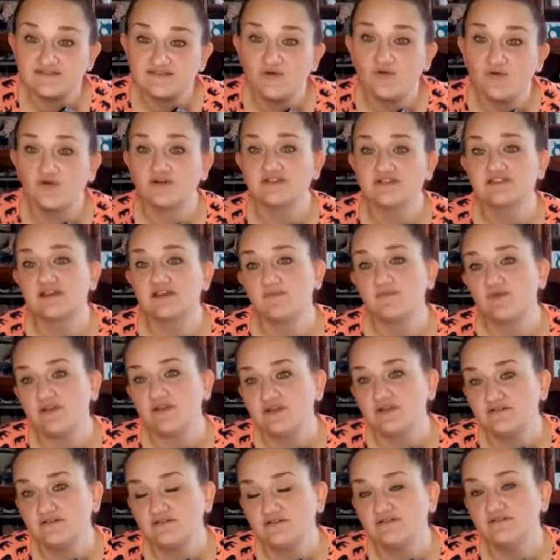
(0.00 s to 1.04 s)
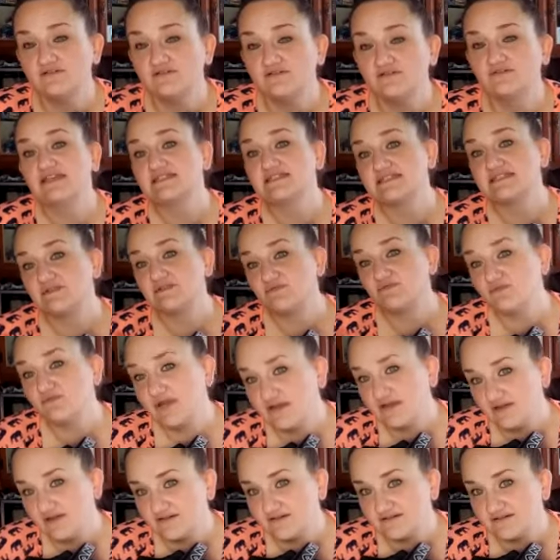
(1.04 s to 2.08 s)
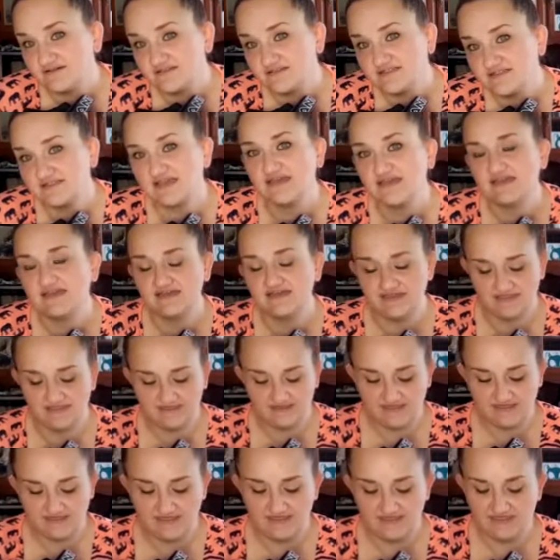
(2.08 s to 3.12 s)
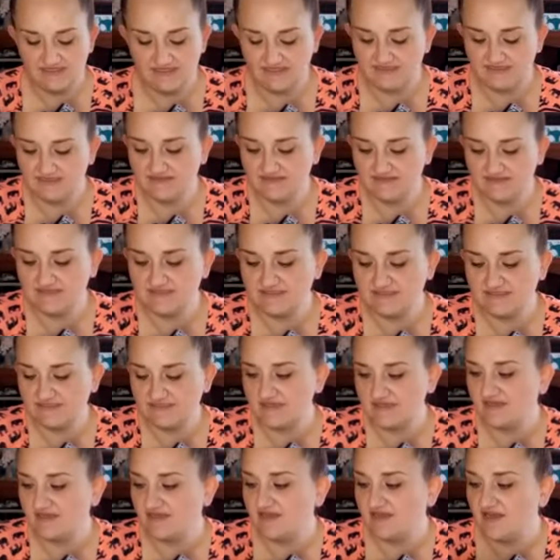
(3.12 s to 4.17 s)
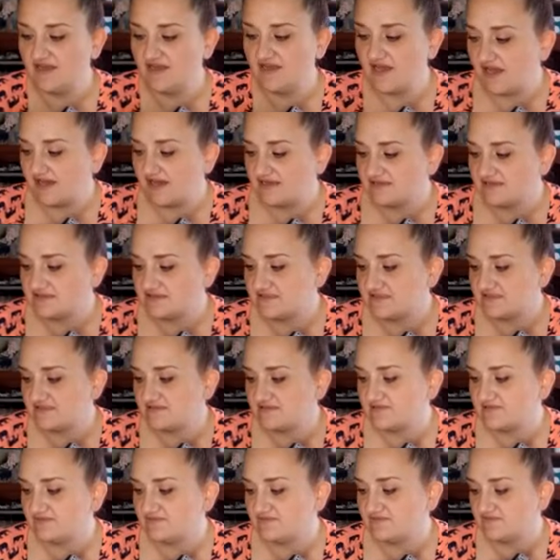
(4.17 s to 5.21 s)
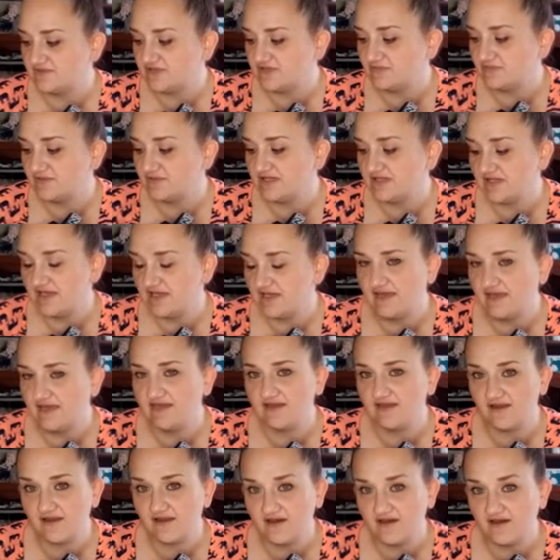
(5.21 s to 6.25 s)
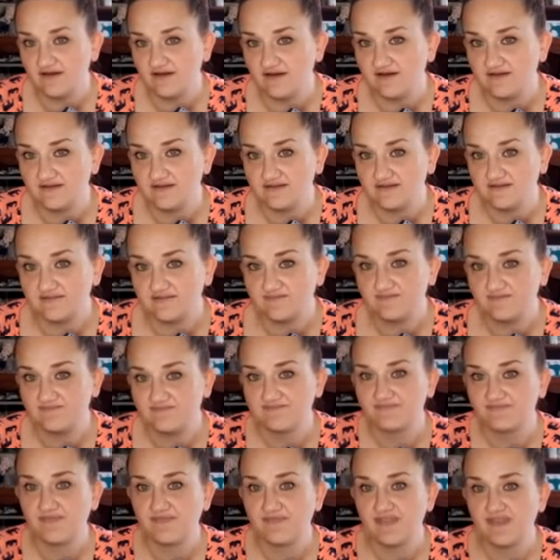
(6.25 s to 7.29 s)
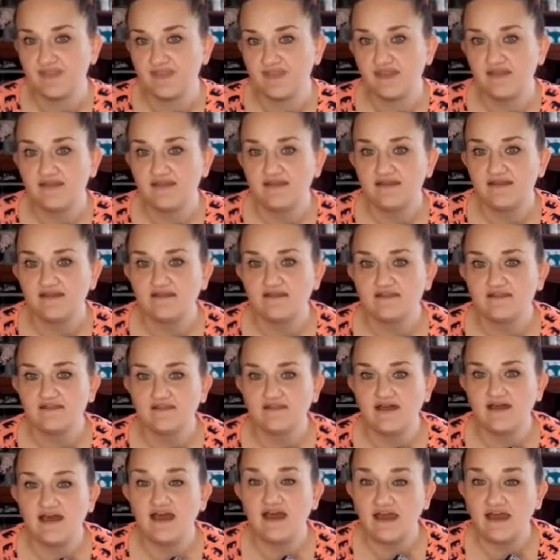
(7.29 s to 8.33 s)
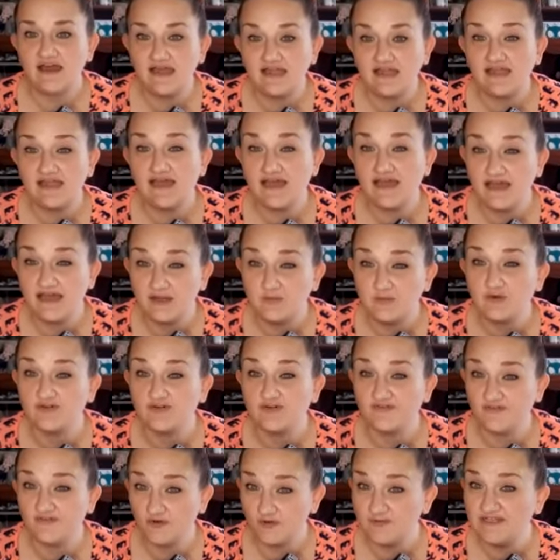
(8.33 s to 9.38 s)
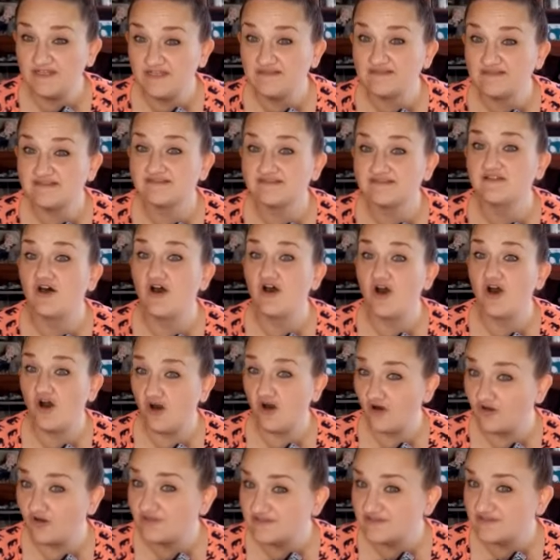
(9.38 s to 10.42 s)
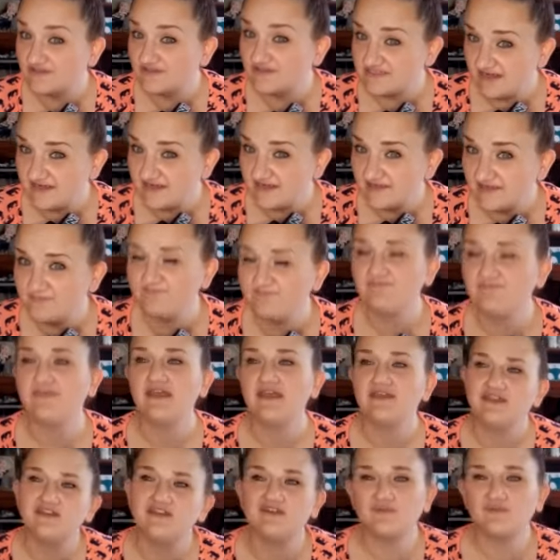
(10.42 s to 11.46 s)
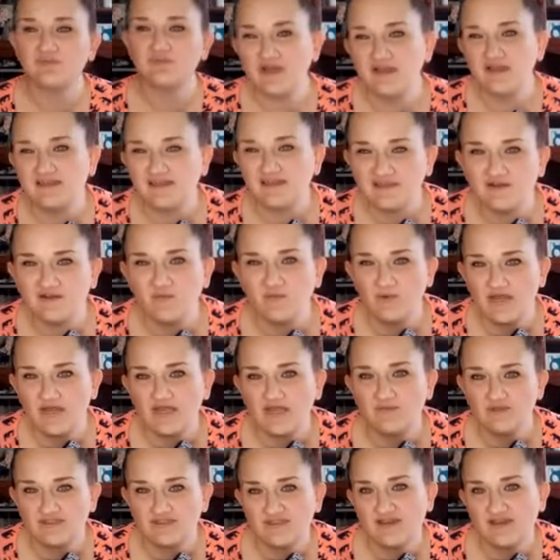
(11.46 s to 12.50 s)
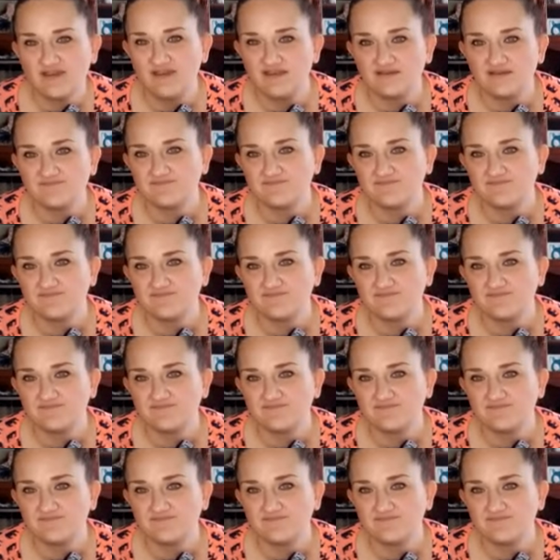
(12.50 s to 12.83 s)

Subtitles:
or someone who like is in wreckers that is not really relying on high performance all the time, you could probably get away with like